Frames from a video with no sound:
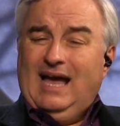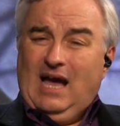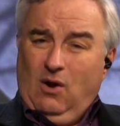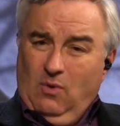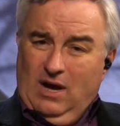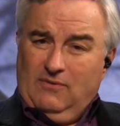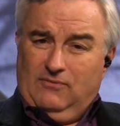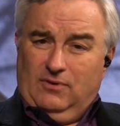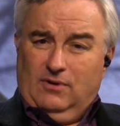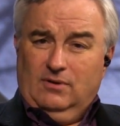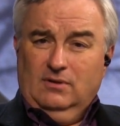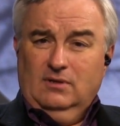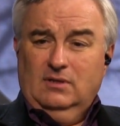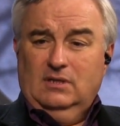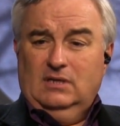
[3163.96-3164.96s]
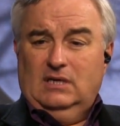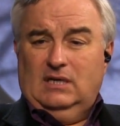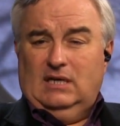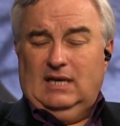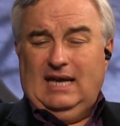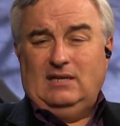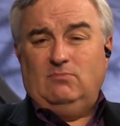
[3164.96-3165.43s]
However,
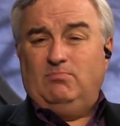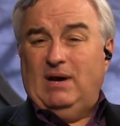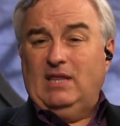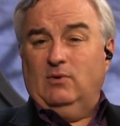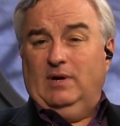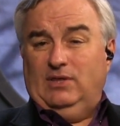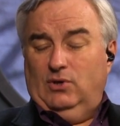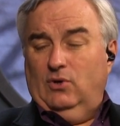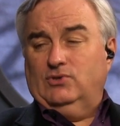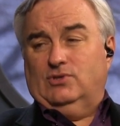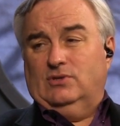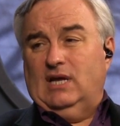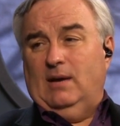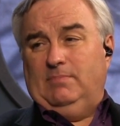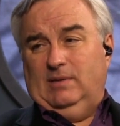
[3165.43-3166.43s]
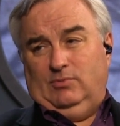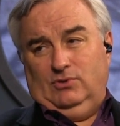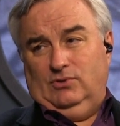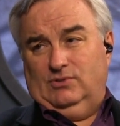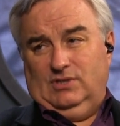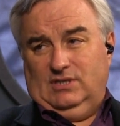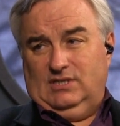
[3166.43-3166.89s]
uh, and by the way, those are not people
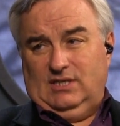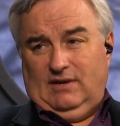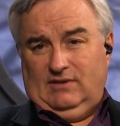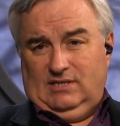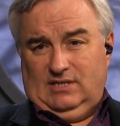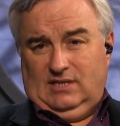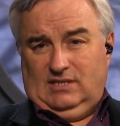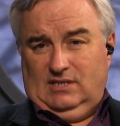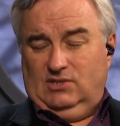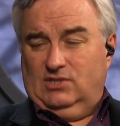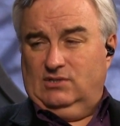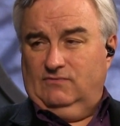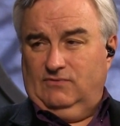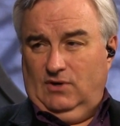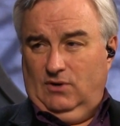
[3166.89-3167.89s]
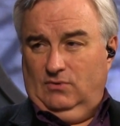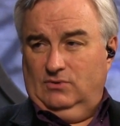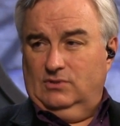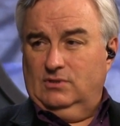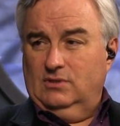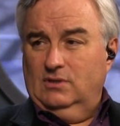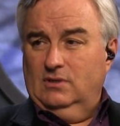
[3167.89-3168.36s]
using six-inch
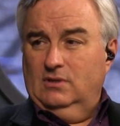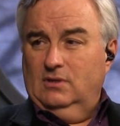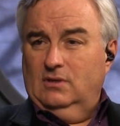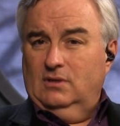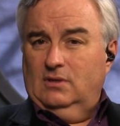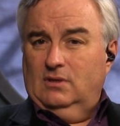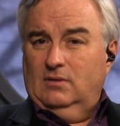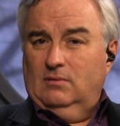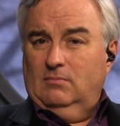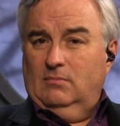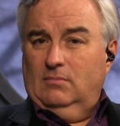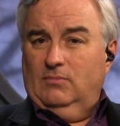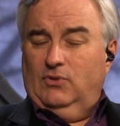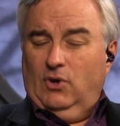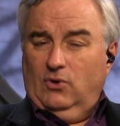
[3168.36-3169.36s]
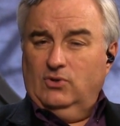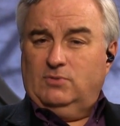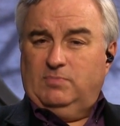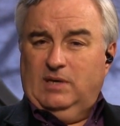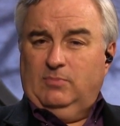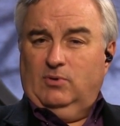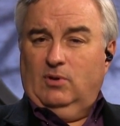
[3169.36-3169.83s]
phones. Those
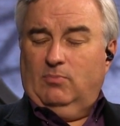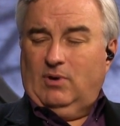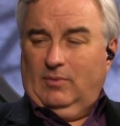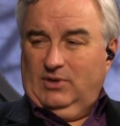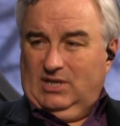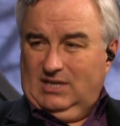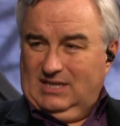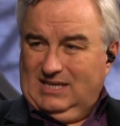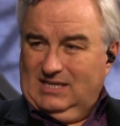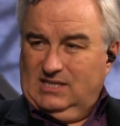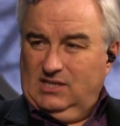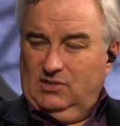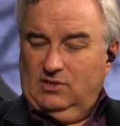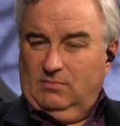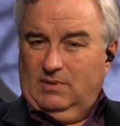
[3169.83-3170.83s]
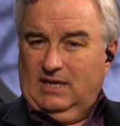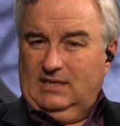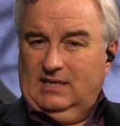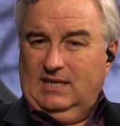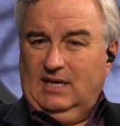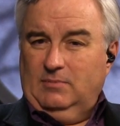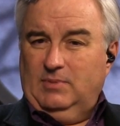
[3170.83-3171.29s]
people are probably going to continue to buy
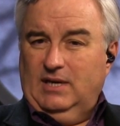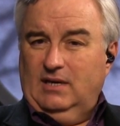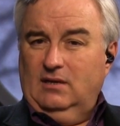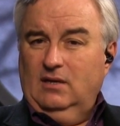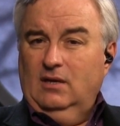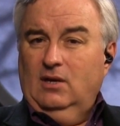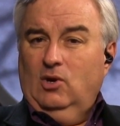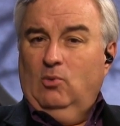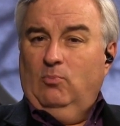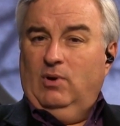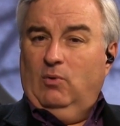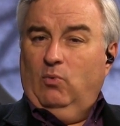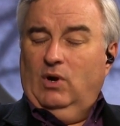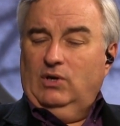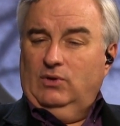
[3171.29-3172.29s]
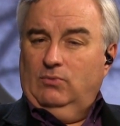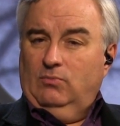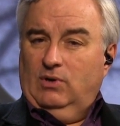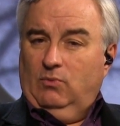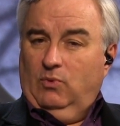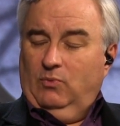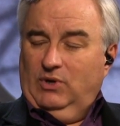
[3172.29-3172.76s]
the iPad. But what you
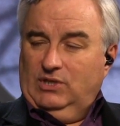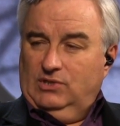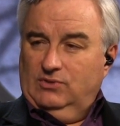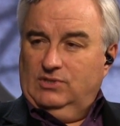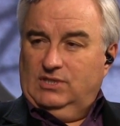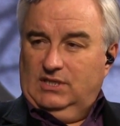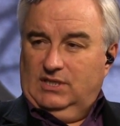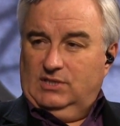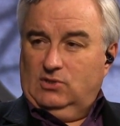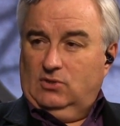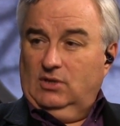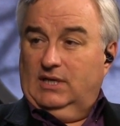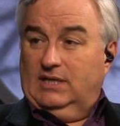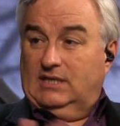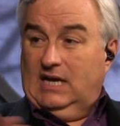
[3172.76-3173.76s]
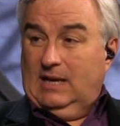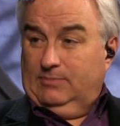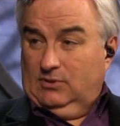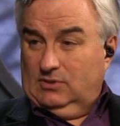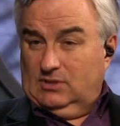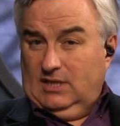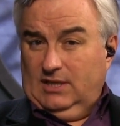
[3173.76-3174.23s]
but what we do see is early
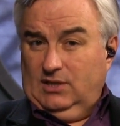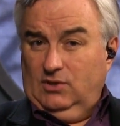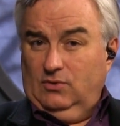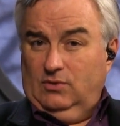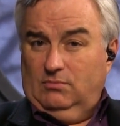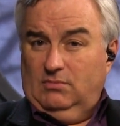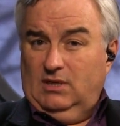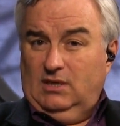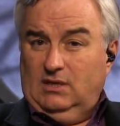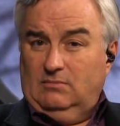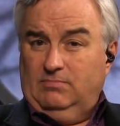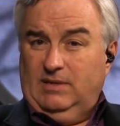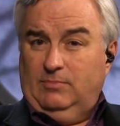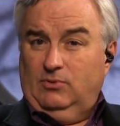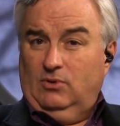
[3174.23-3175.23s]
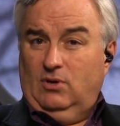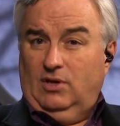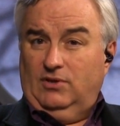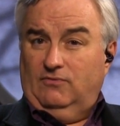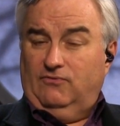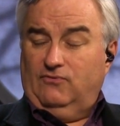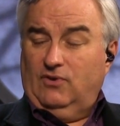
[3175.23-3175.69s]
adopters like you and me, people
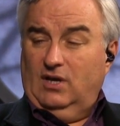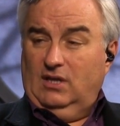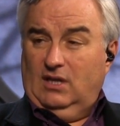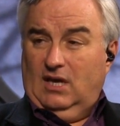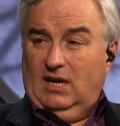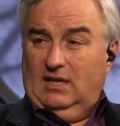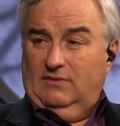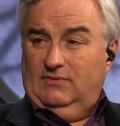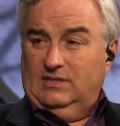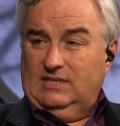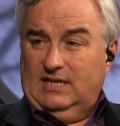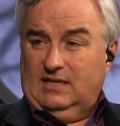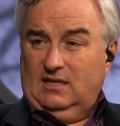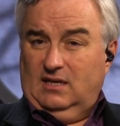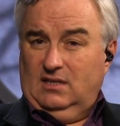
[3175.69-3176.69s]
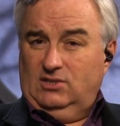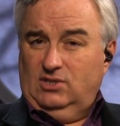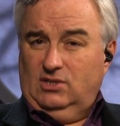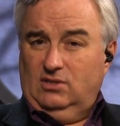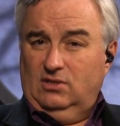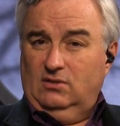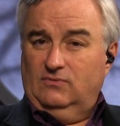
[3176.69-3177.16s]
on the front line of the
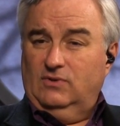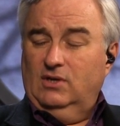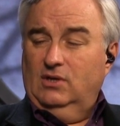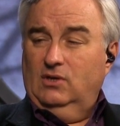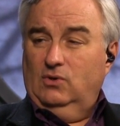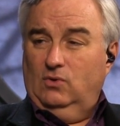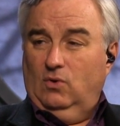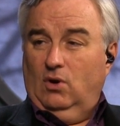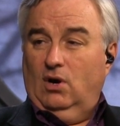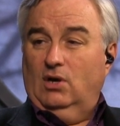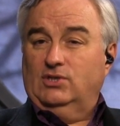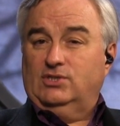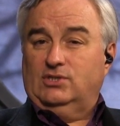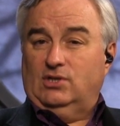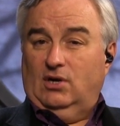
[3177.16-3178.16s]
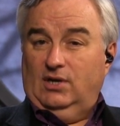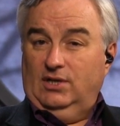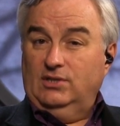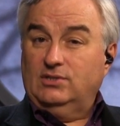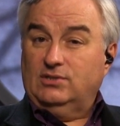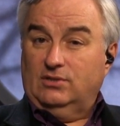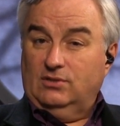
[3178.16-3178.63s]
technology curve, who are
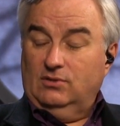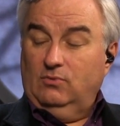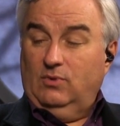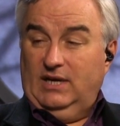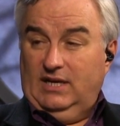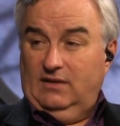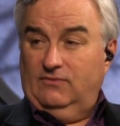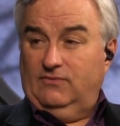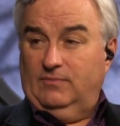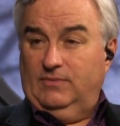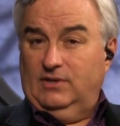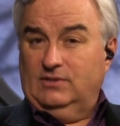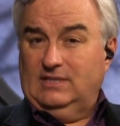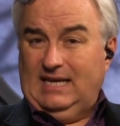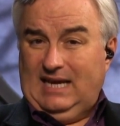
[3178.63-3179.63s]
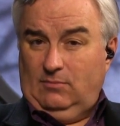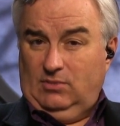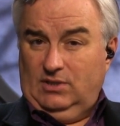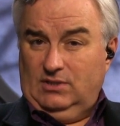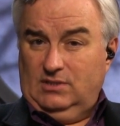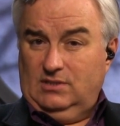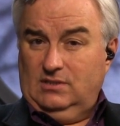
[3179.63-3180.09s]
starting to turn away from their
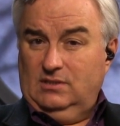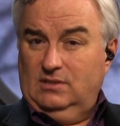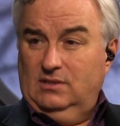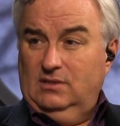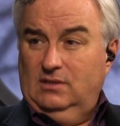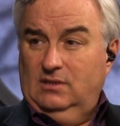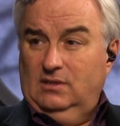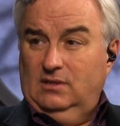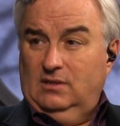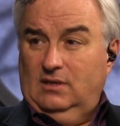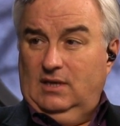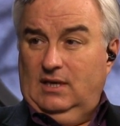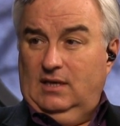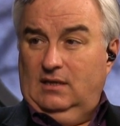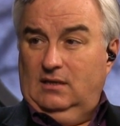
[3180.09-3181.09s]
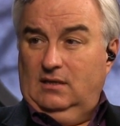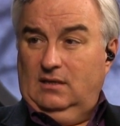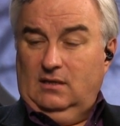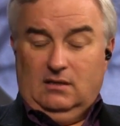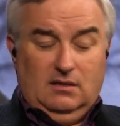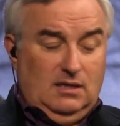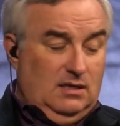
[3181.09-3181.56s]
tablets and
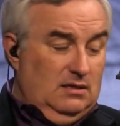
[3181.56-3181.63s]
uh,